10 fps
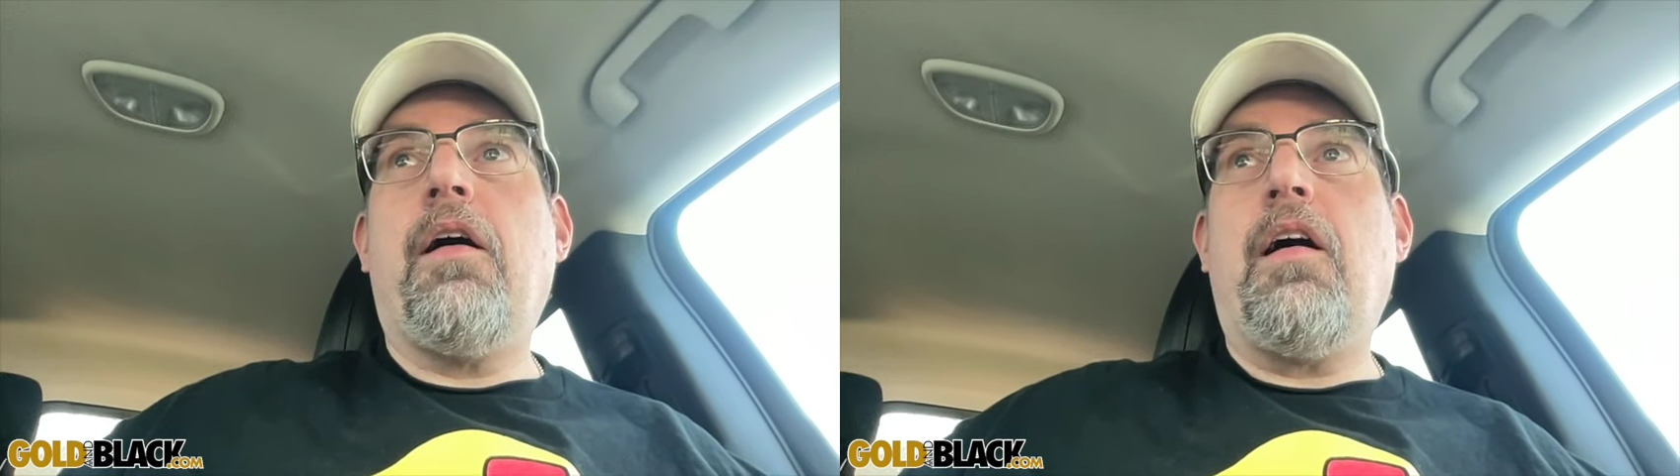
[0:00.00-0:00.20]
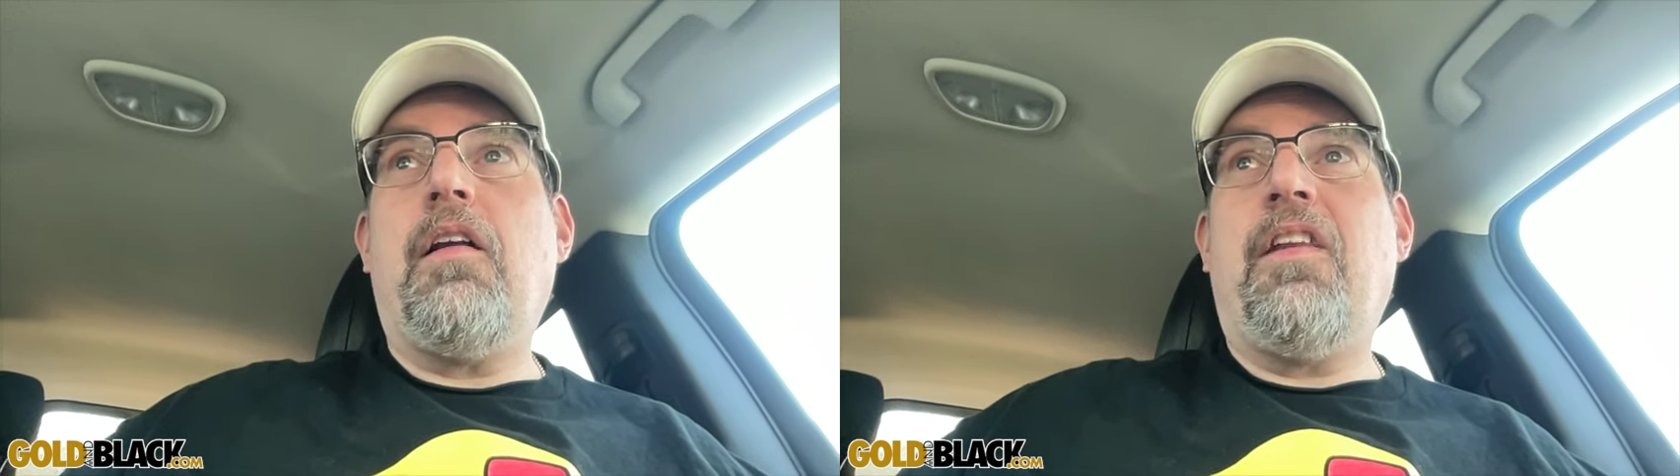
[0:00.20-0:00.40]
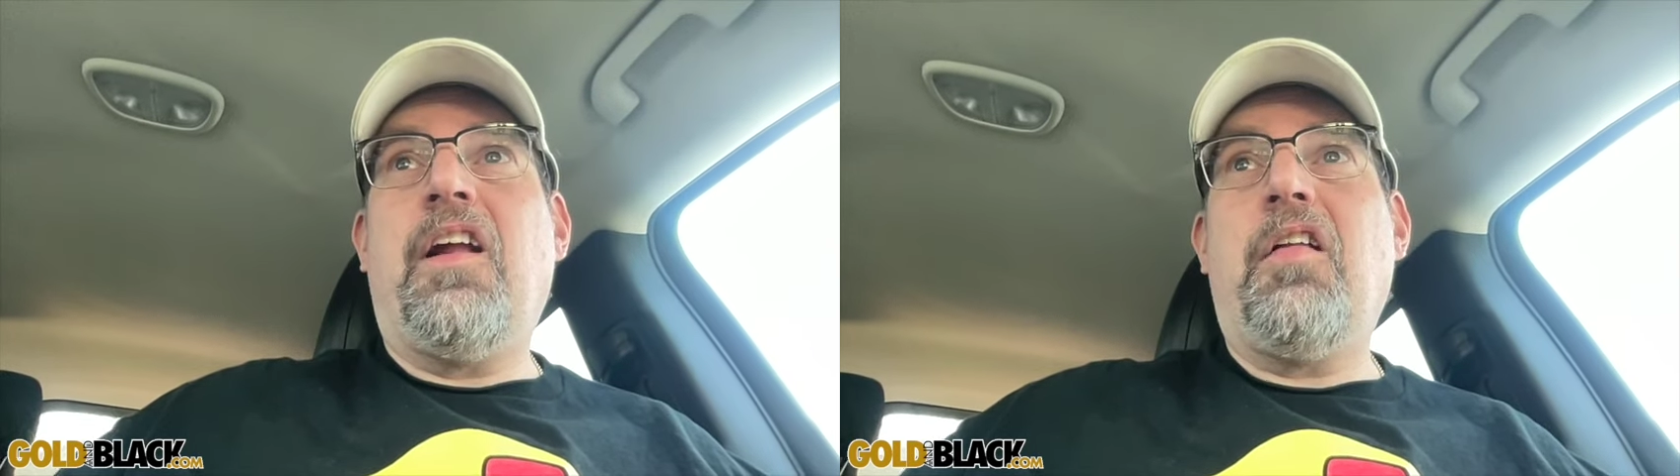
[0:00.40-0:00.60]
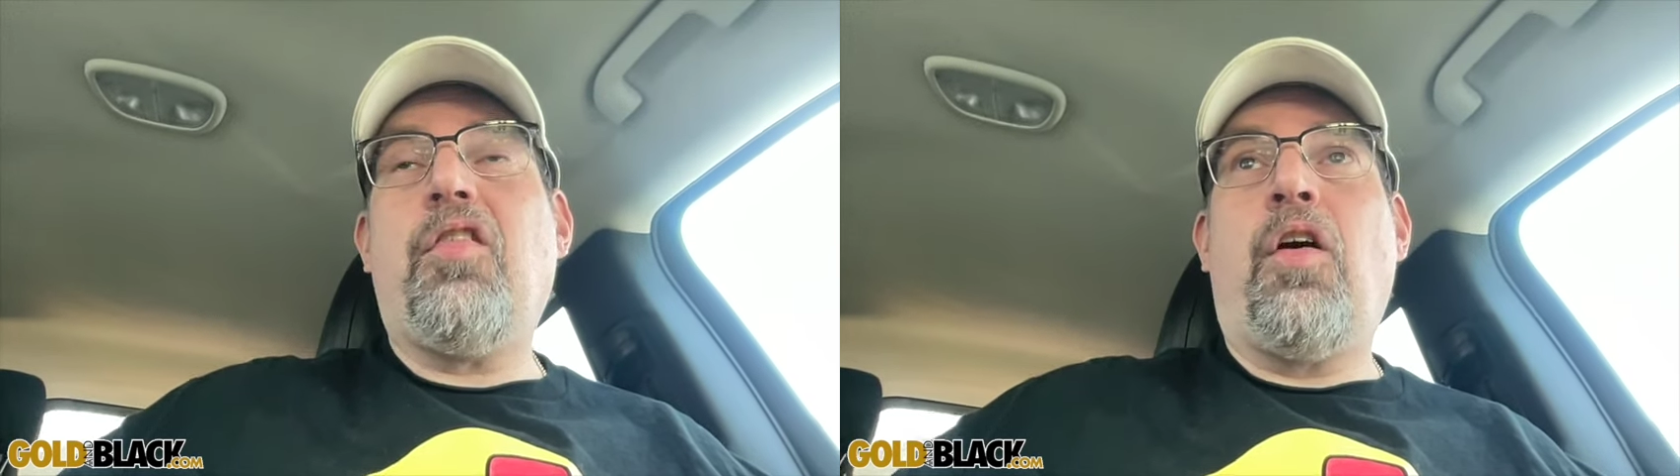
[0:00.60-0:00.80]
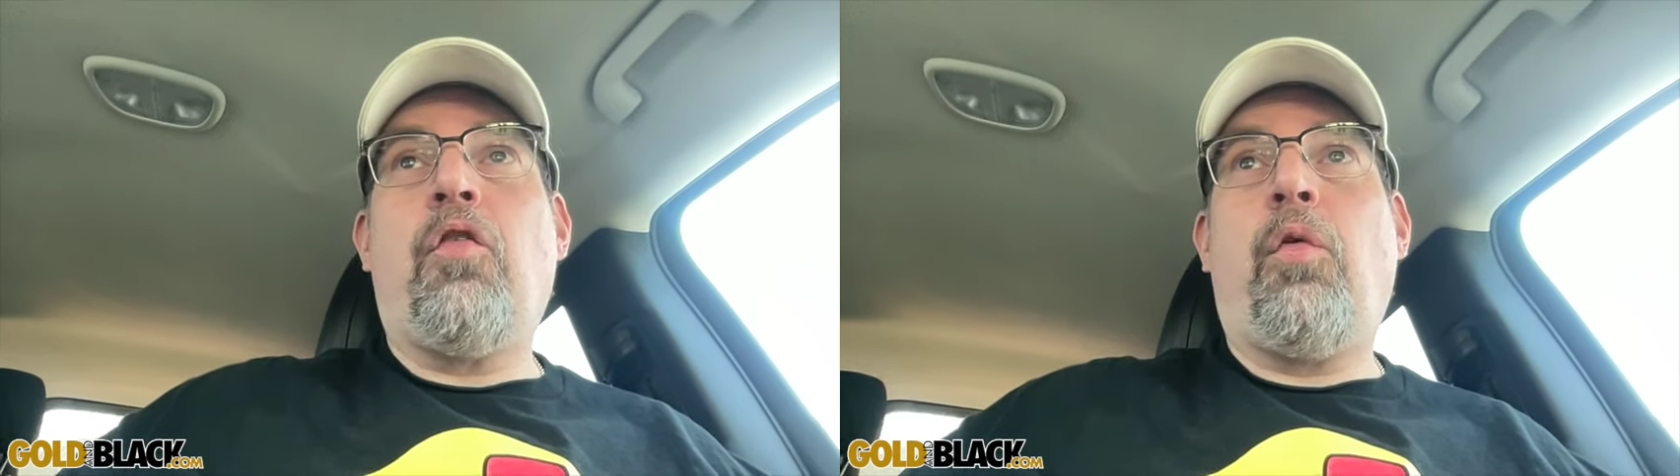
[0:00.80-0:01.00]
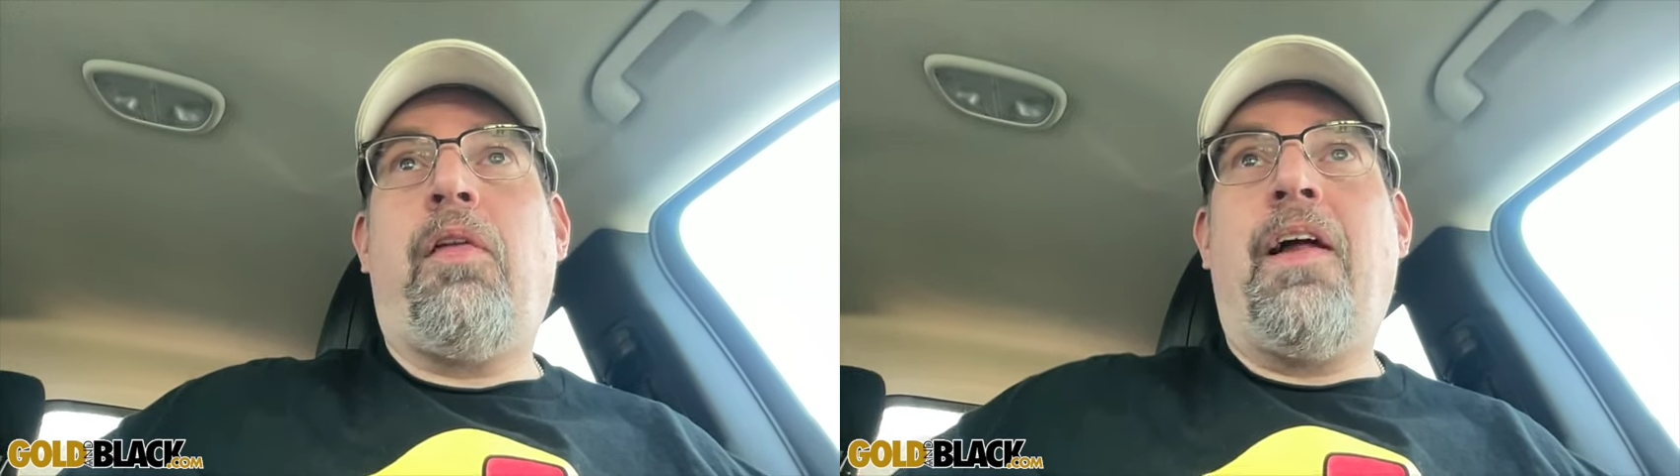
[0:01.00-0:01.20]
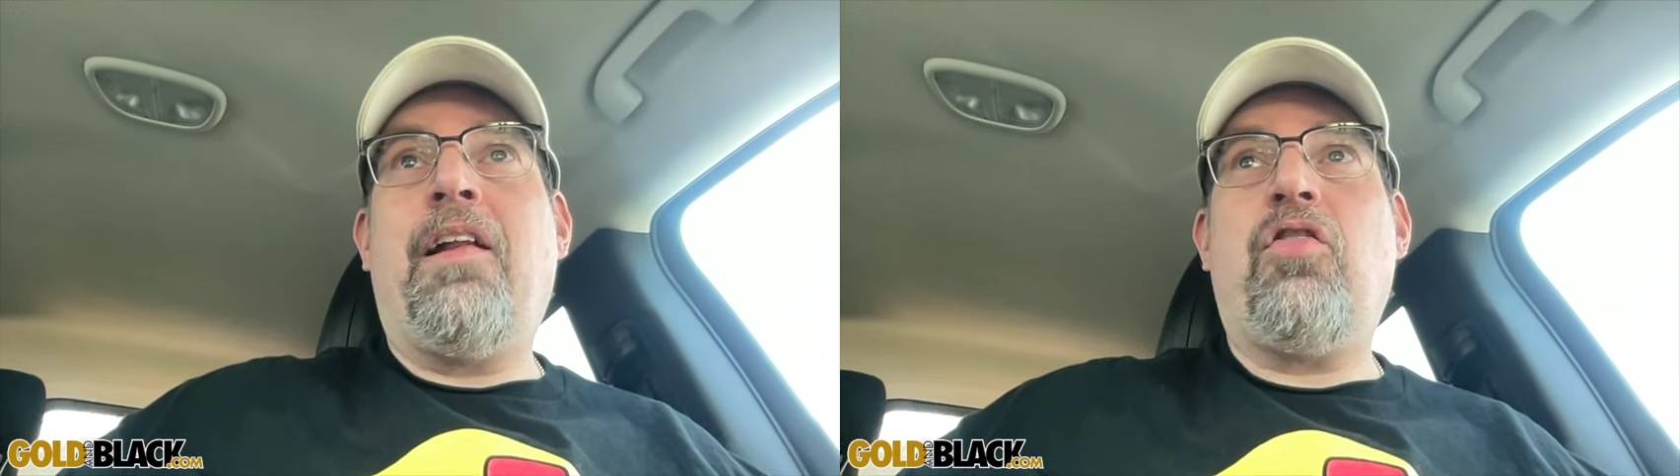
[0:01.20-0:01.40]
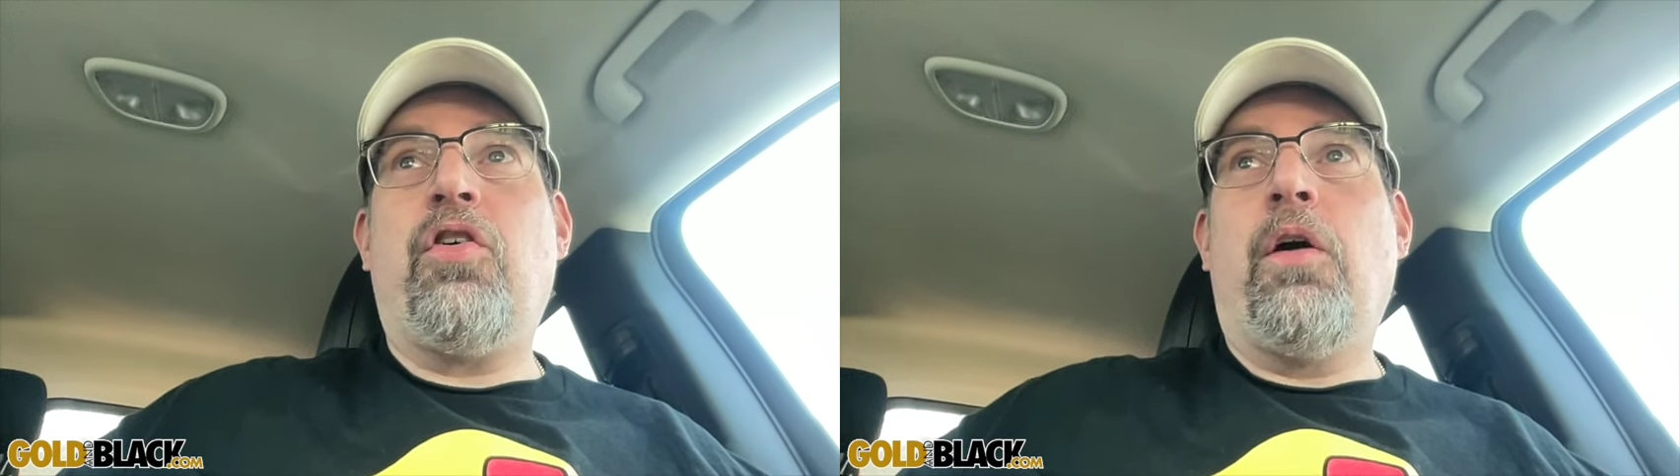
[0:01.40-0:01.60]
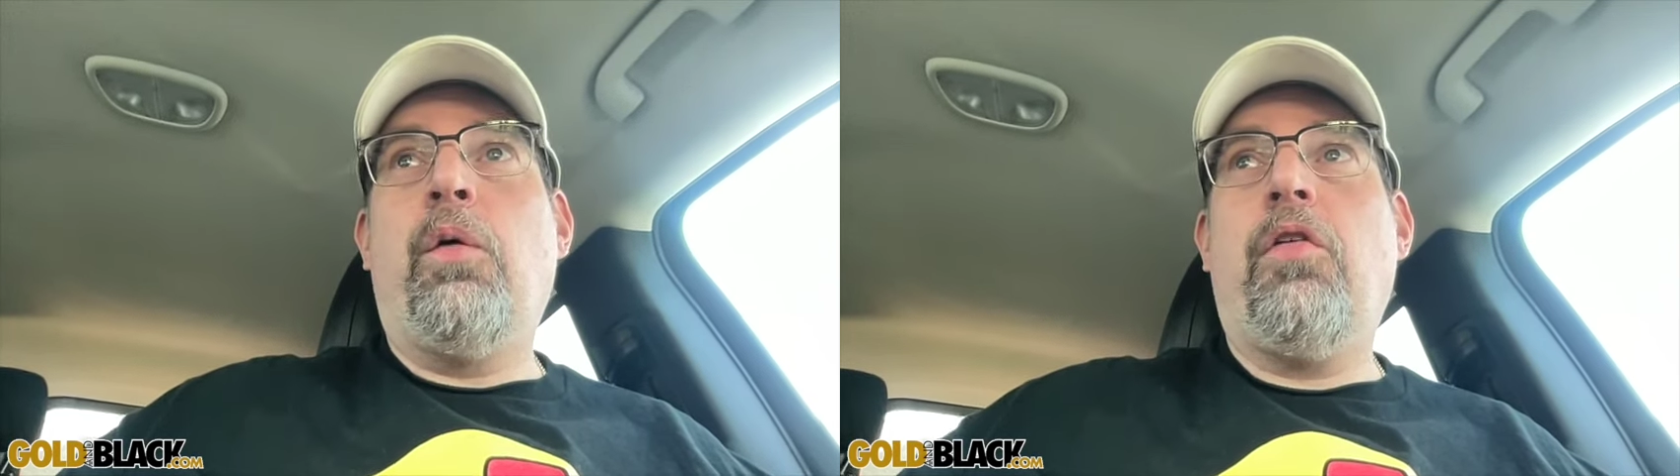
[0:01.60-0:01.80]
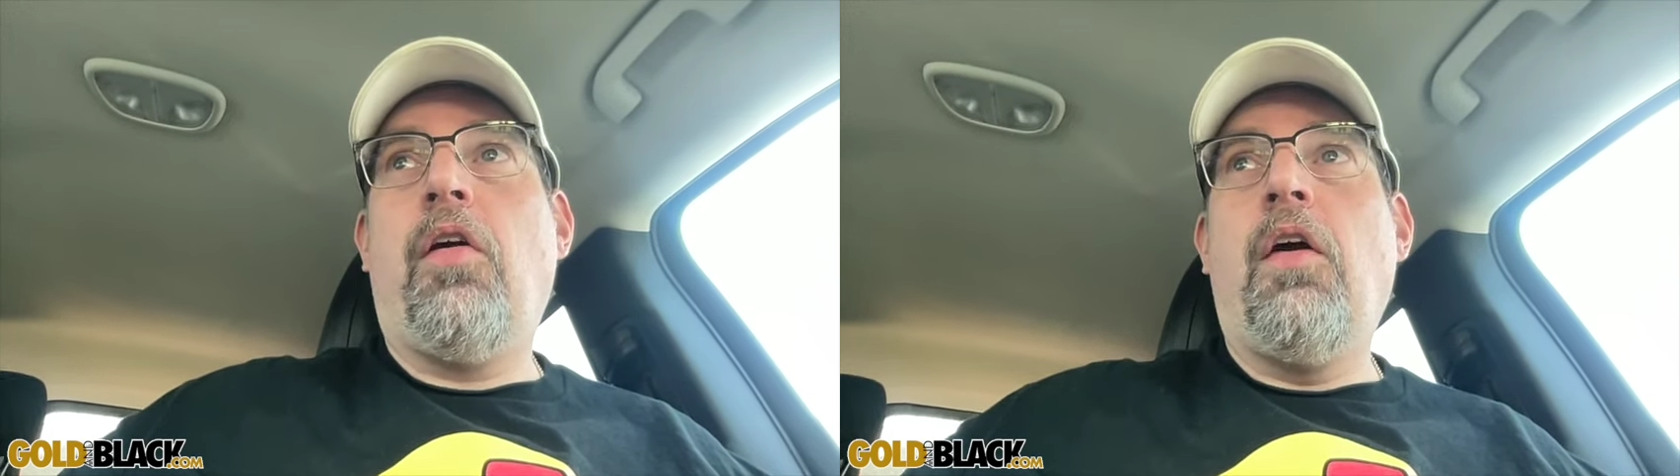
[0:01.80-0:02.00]
Uh, I think it starts with Lance
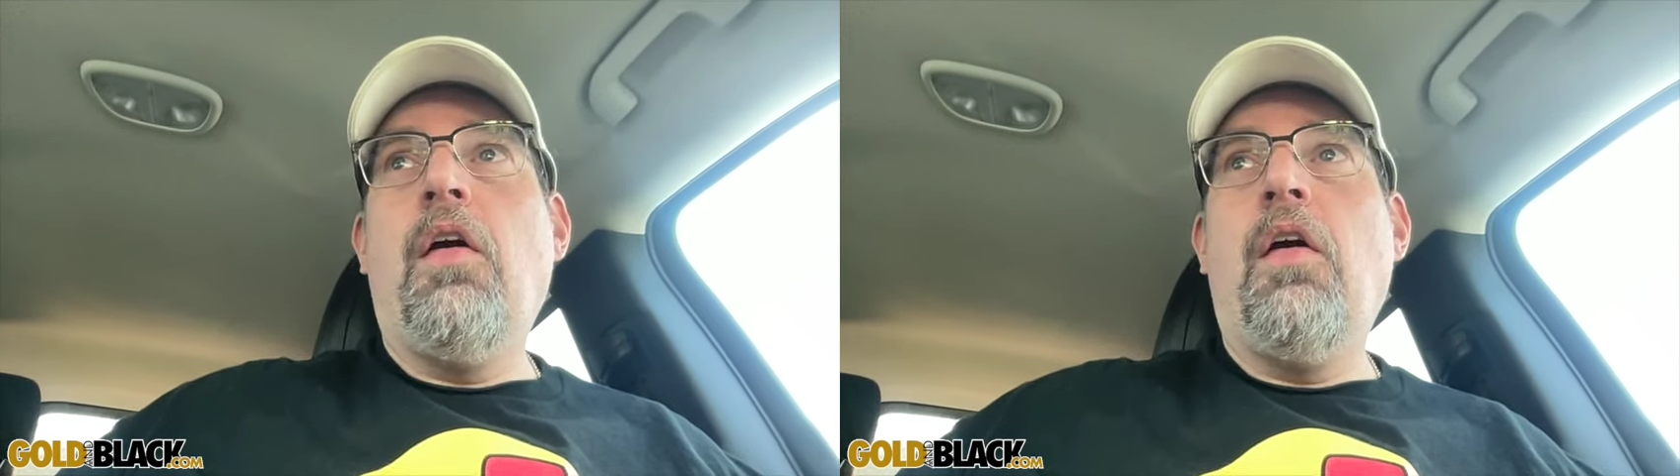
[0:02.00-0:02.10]
Jones.